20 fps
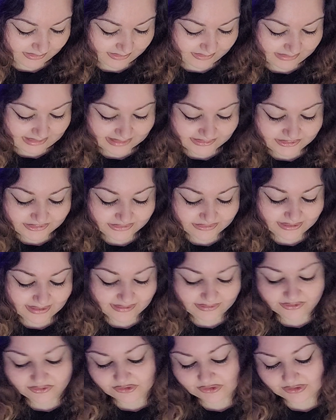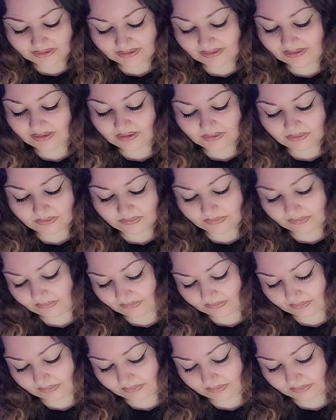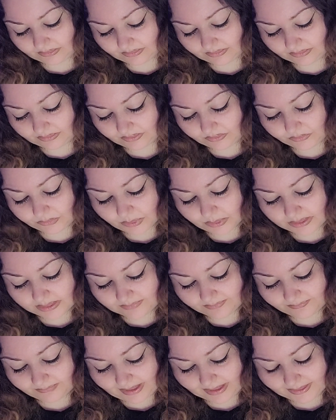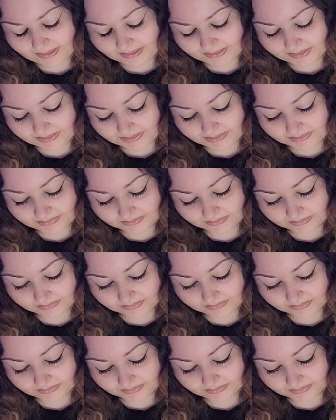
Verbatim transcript: That's your energy, Leo. You ruled the fire.